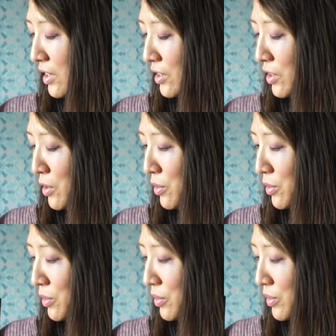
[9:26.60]

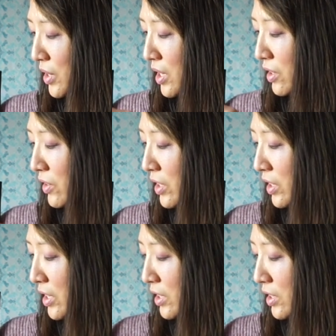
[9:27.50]
So you
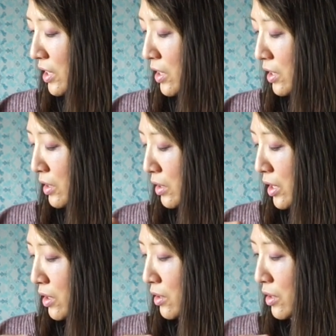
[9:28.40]
can kind of see,
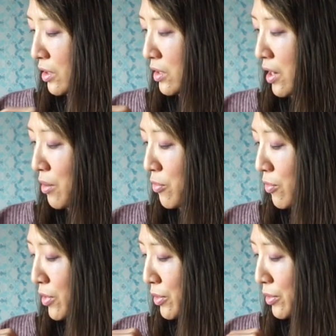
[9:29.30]
like, on the top
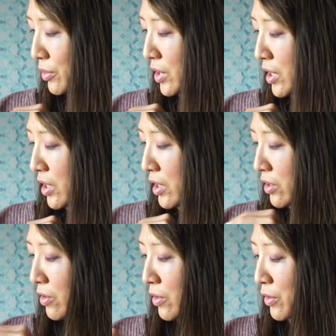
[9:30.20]
row,
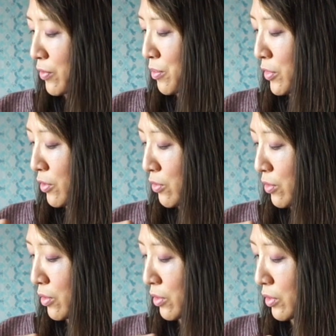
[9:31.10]
you're going from
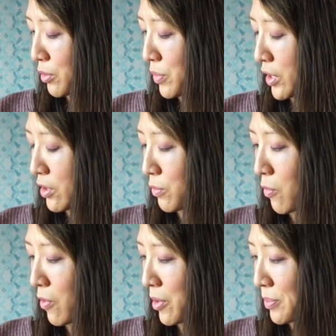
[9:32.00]
neutral, a little bit
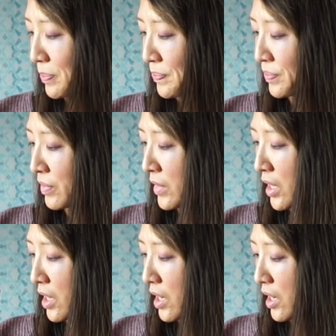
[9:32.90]
warm.
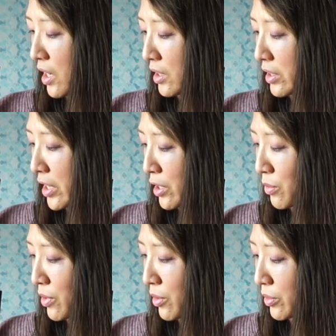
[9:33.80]
The second
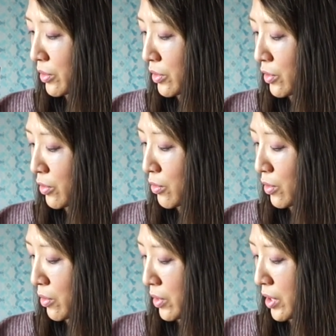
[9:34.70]
row,
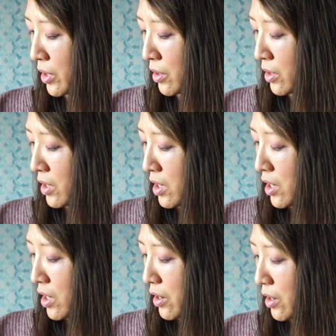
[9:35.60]
neutral and
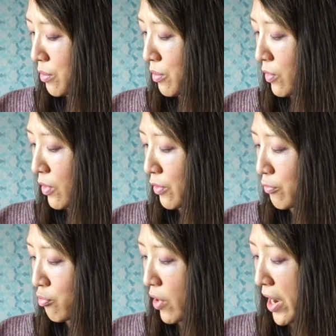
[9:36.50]
more
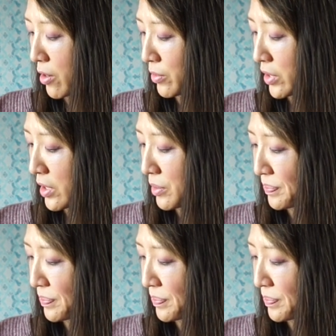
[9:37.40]
of browns.